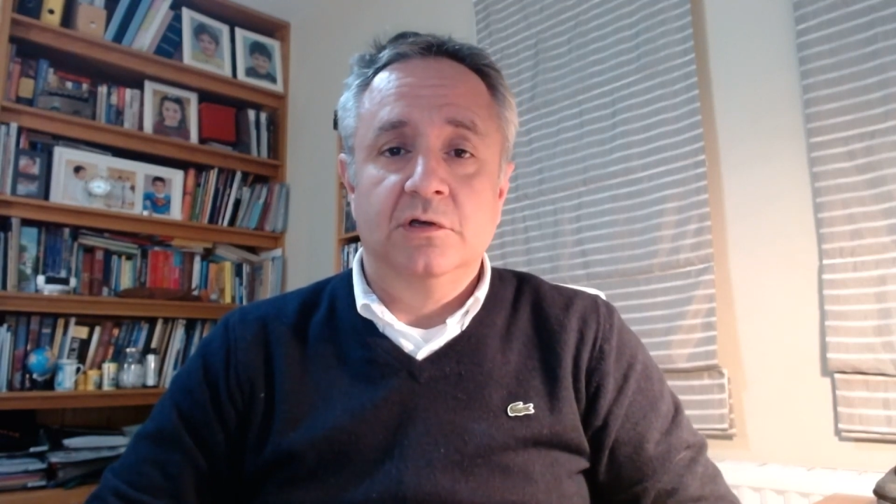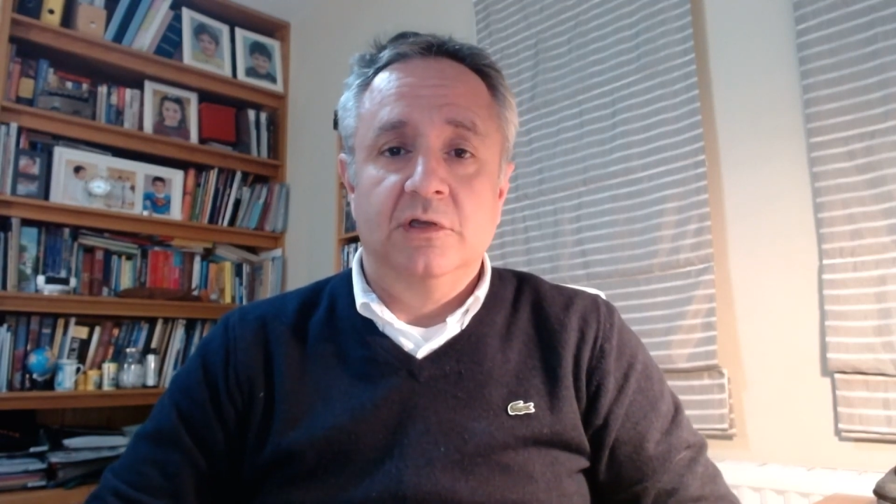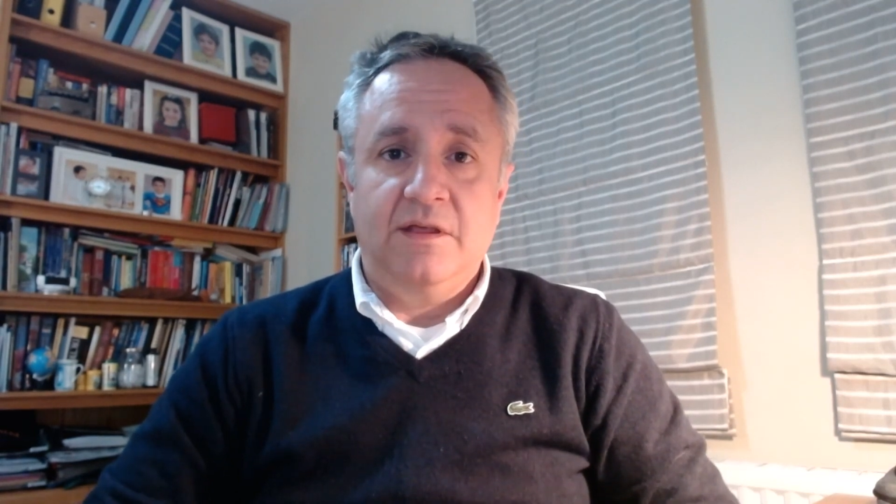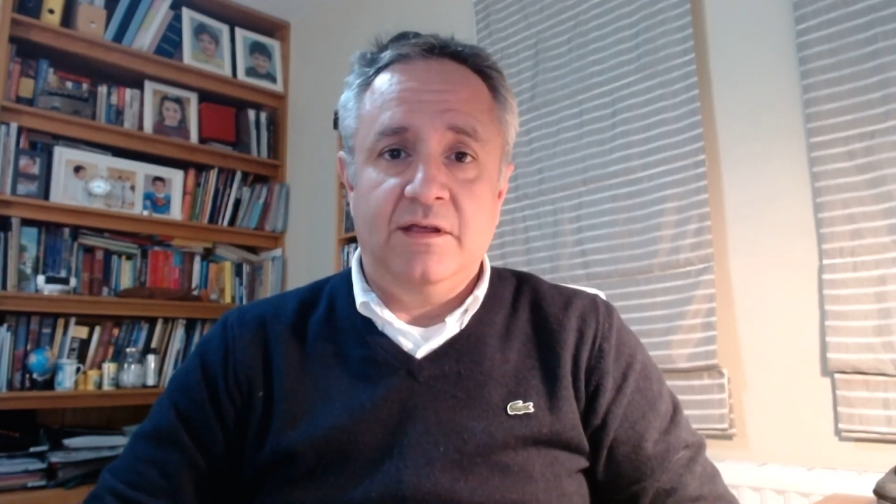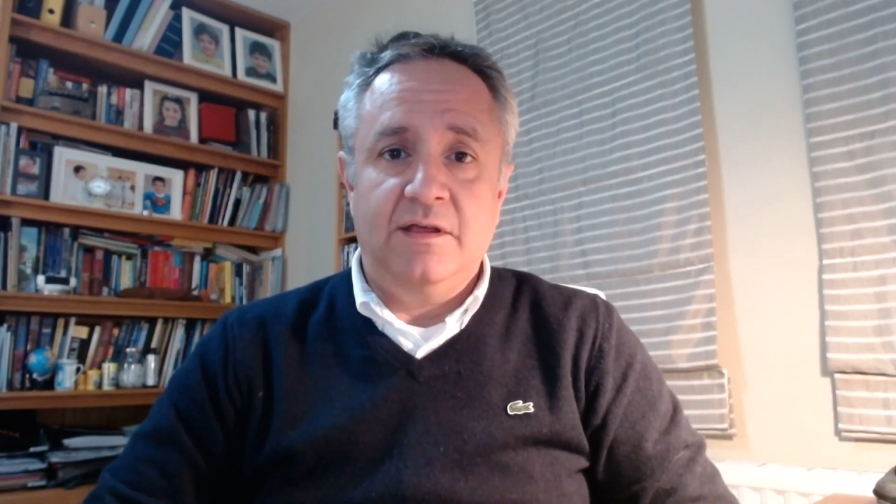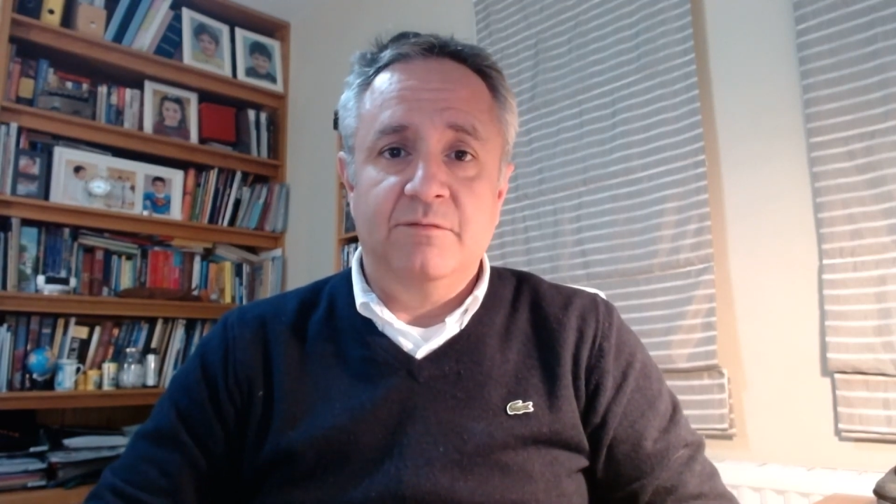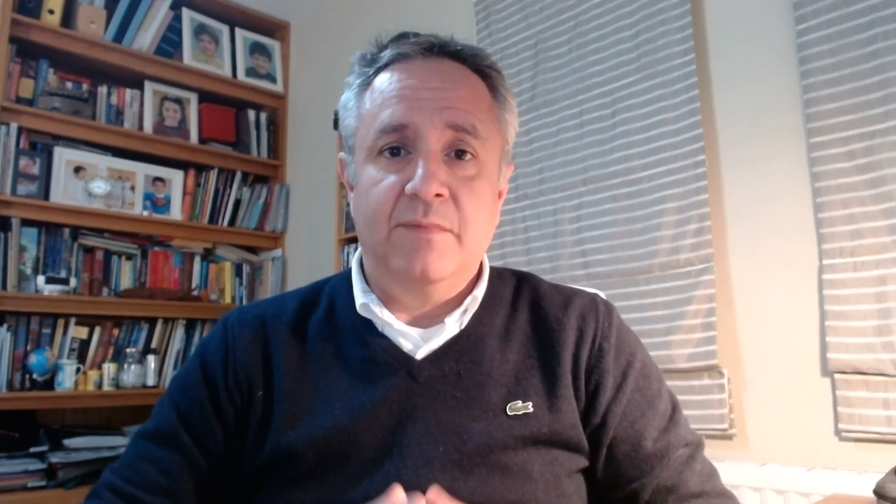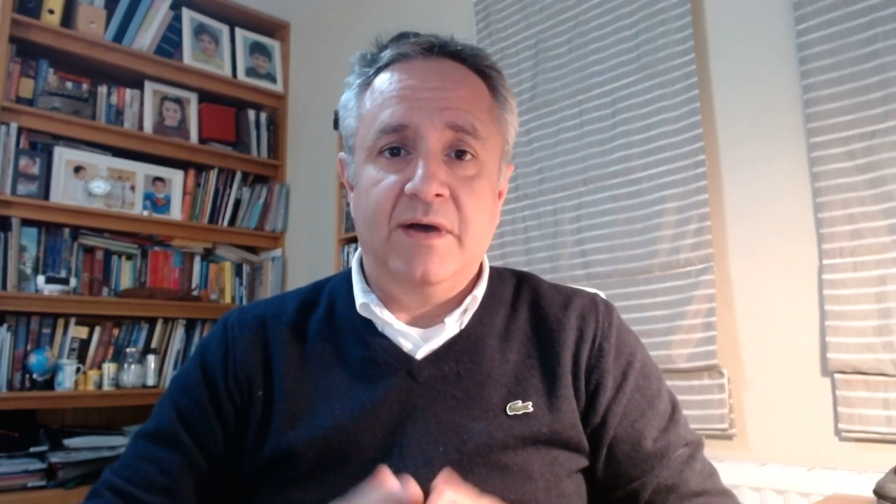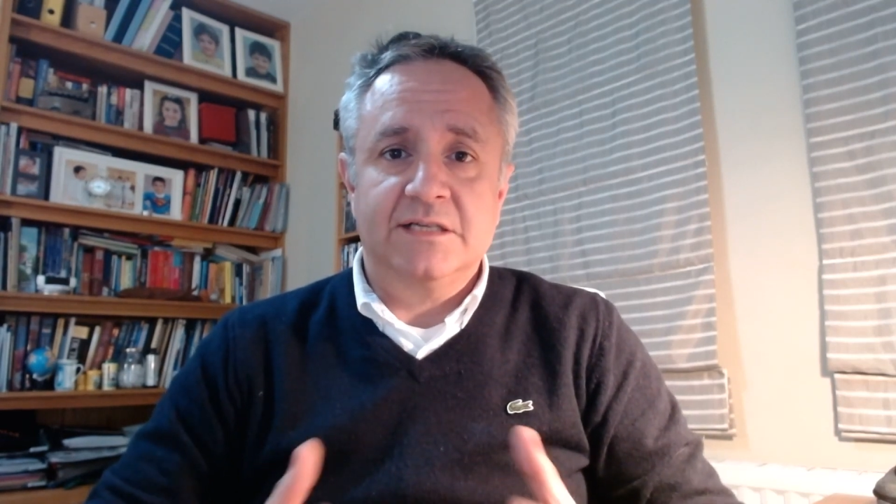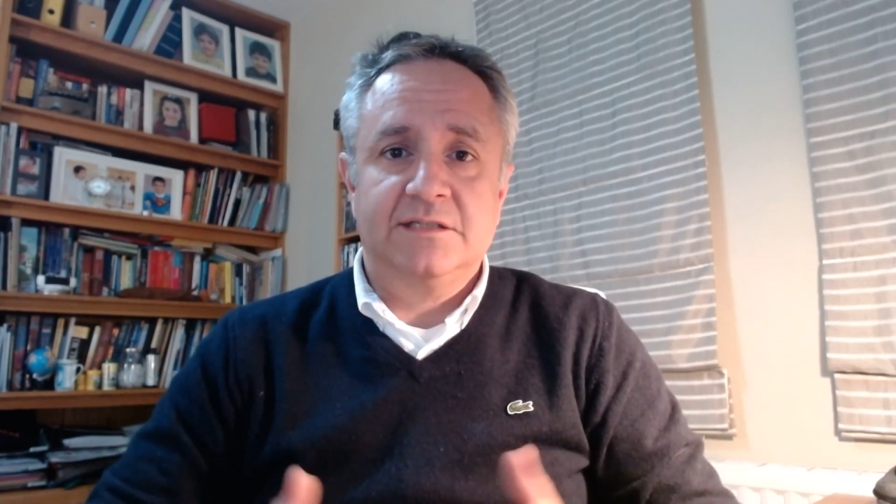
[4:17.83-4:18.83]
in the
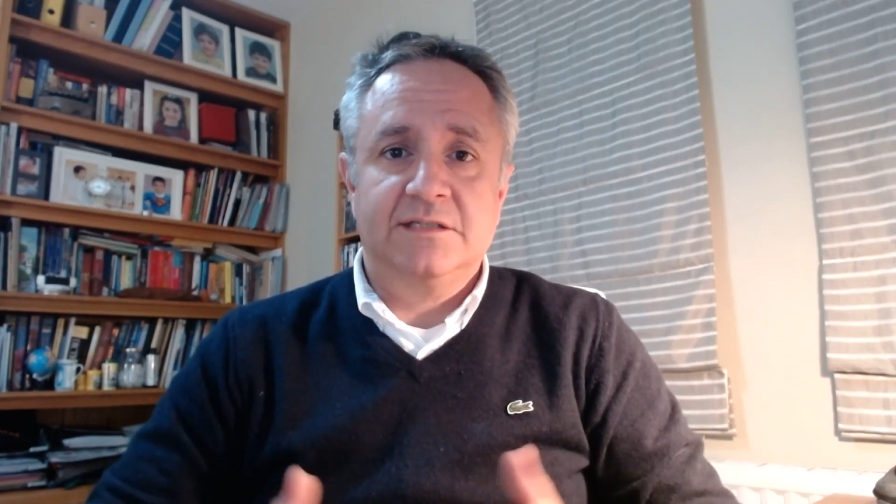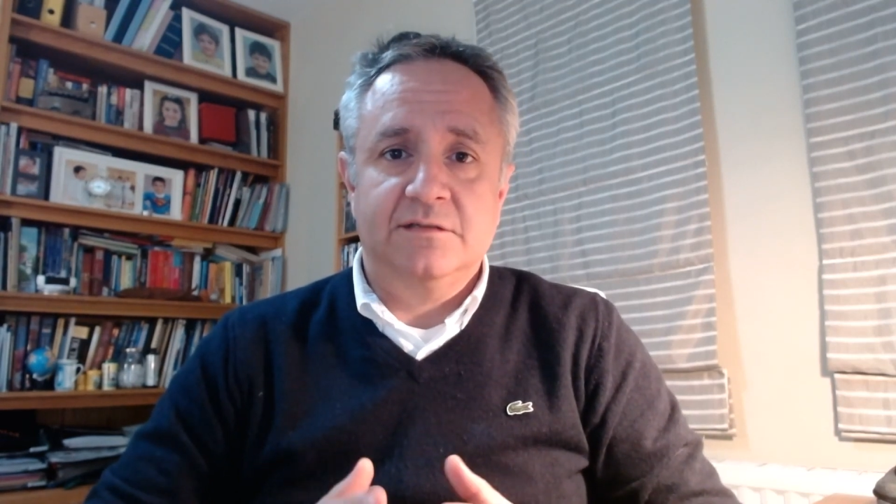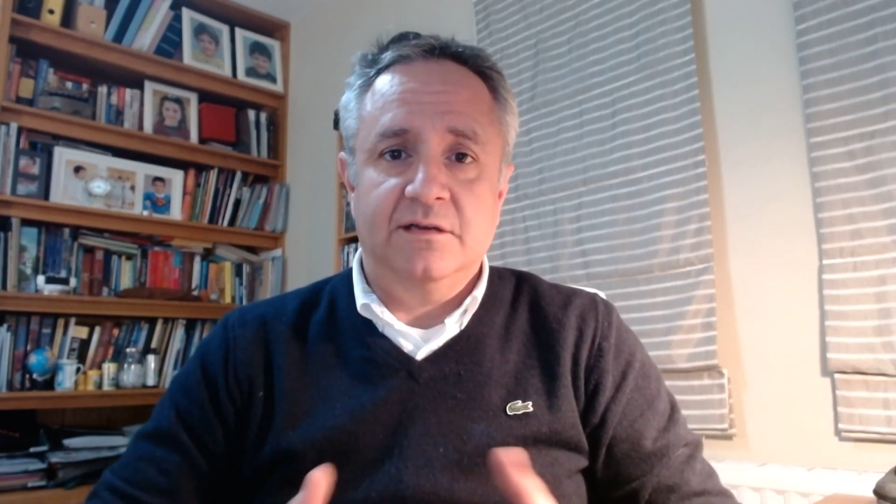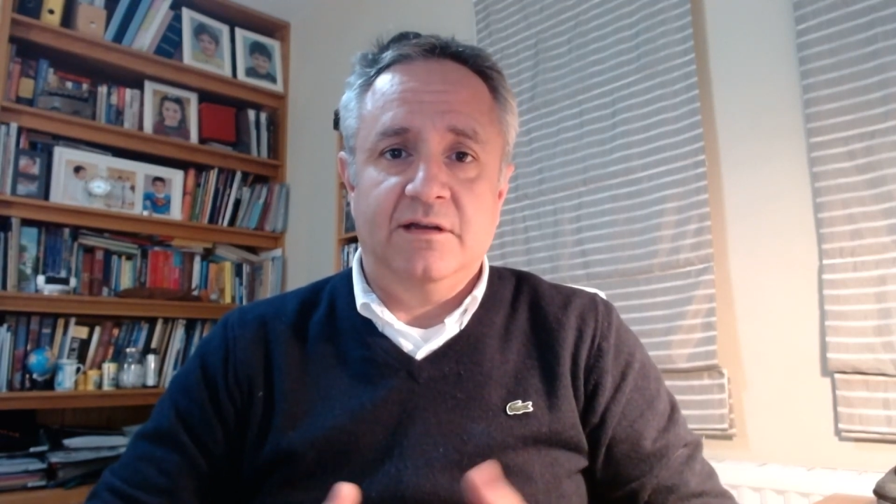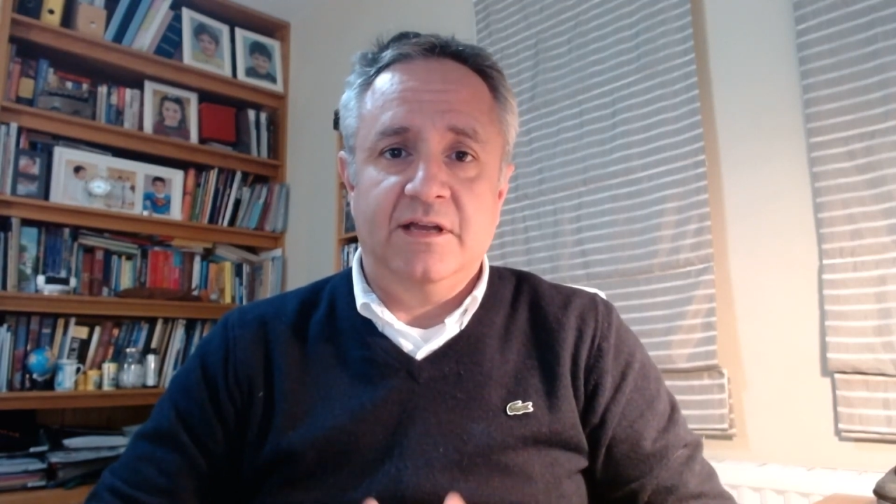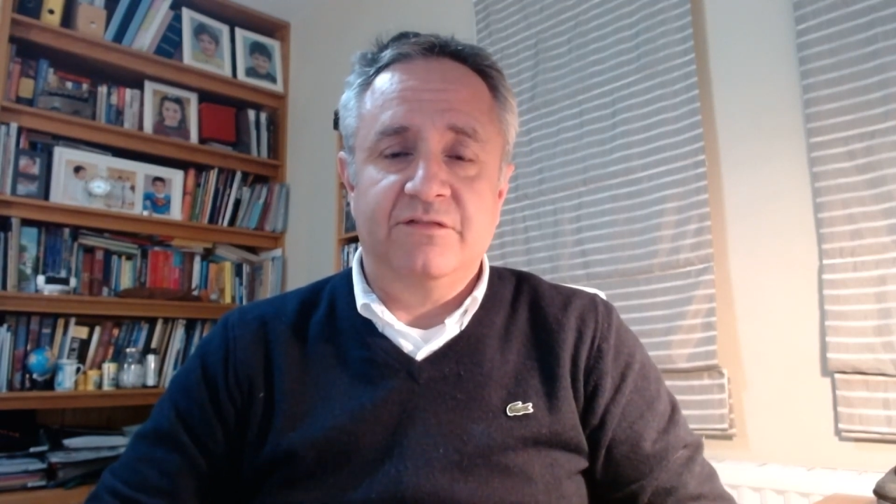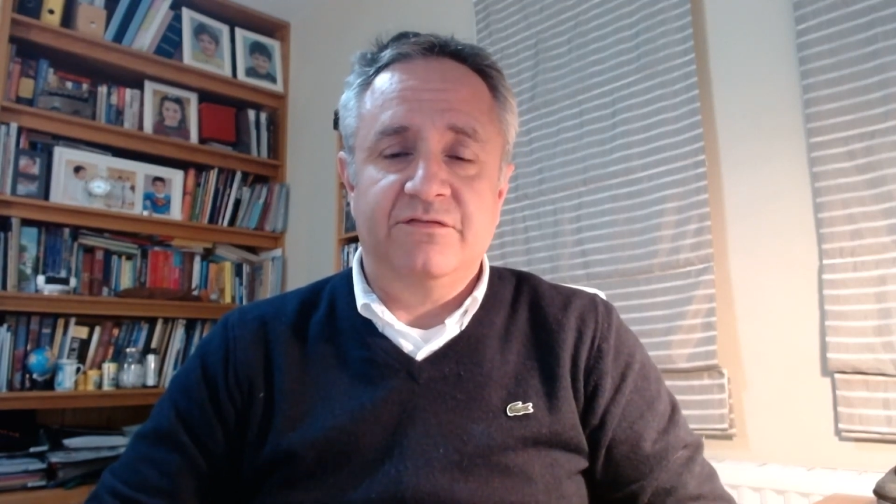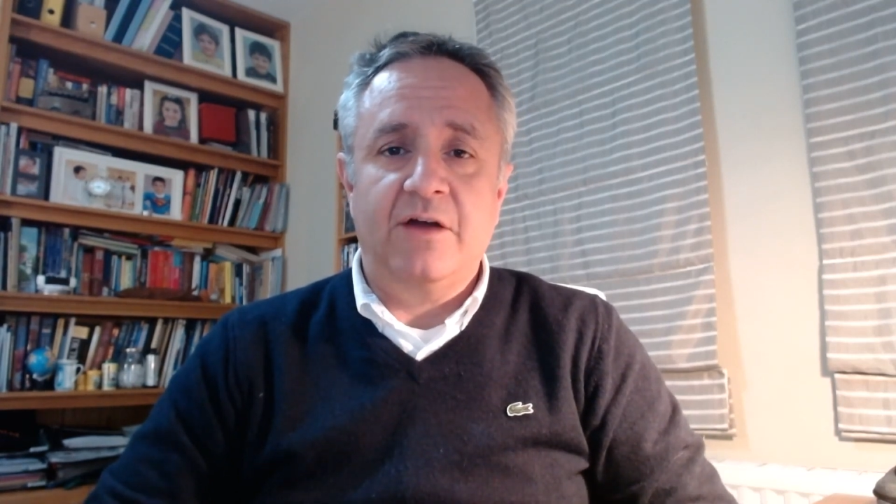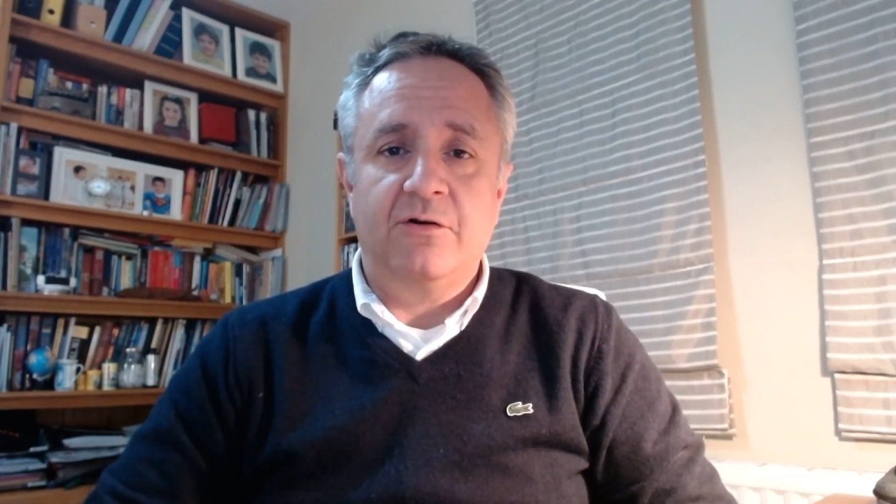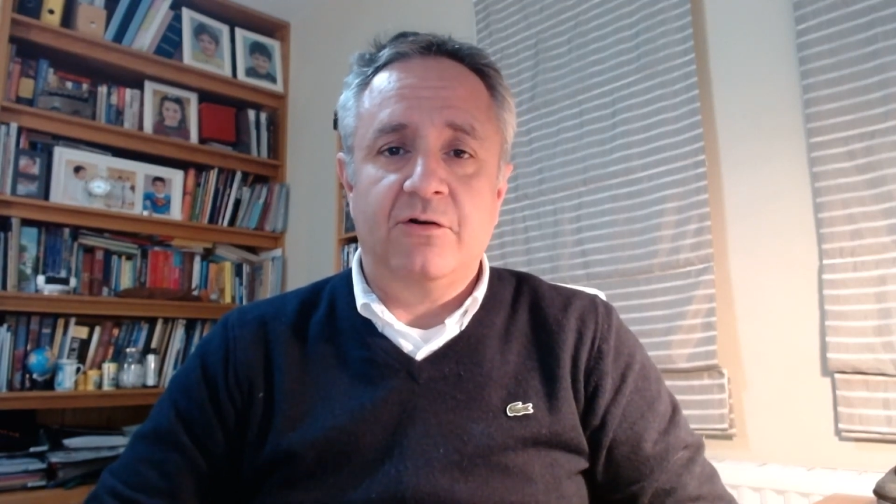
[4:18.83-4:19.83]
must uh,
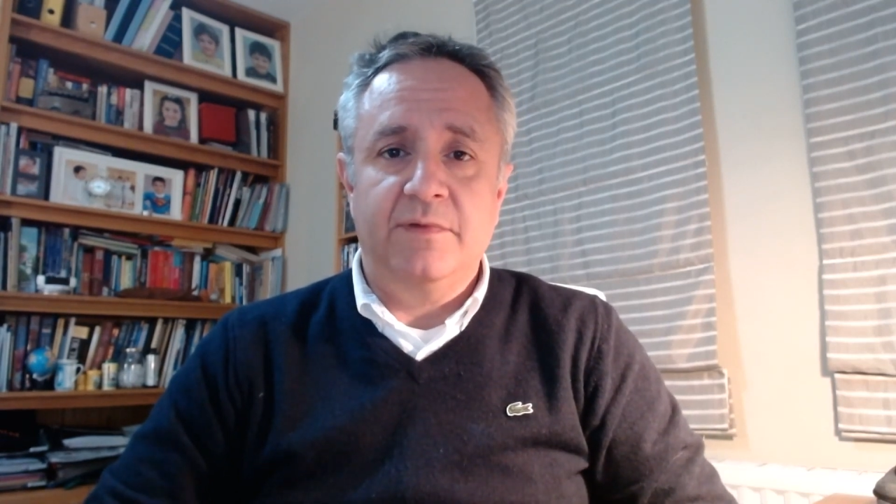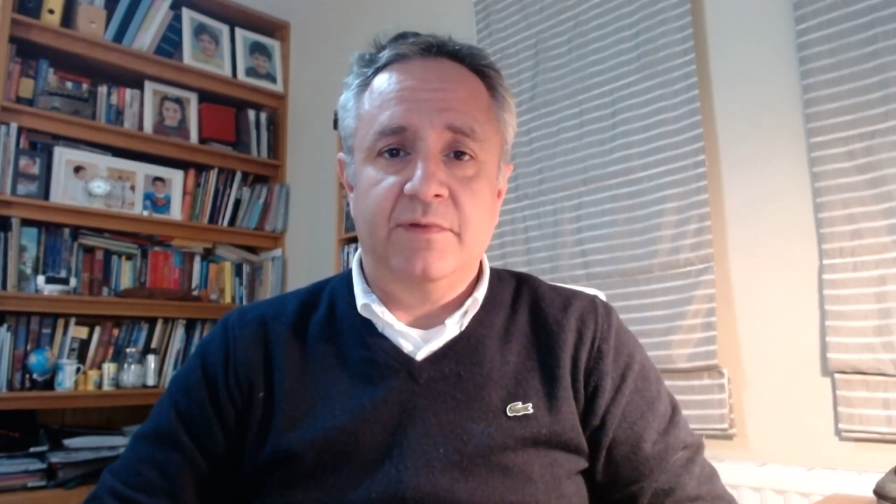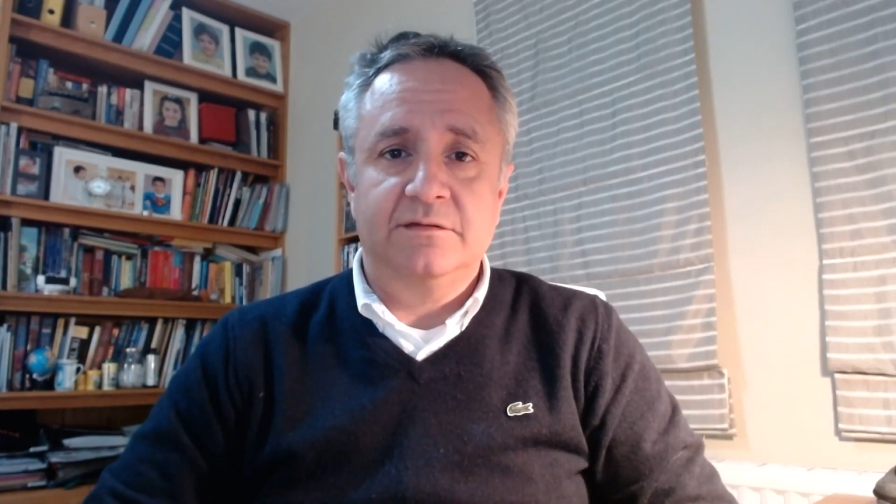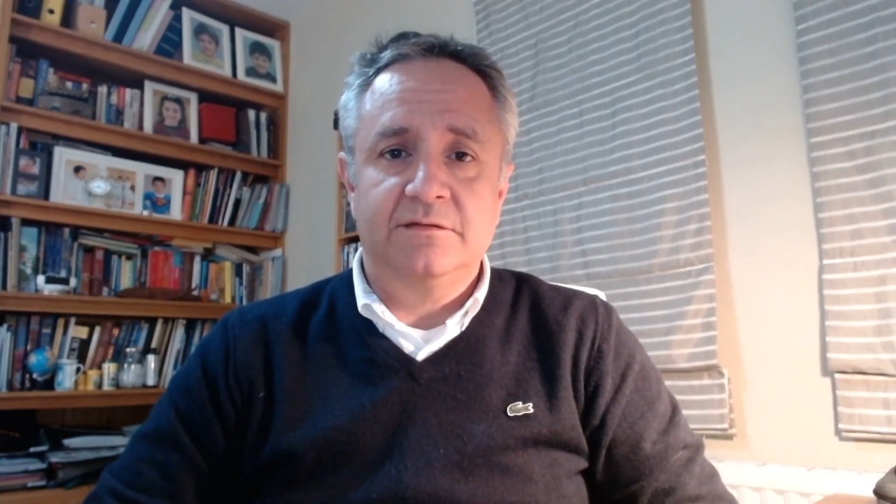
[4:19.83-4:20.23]
environment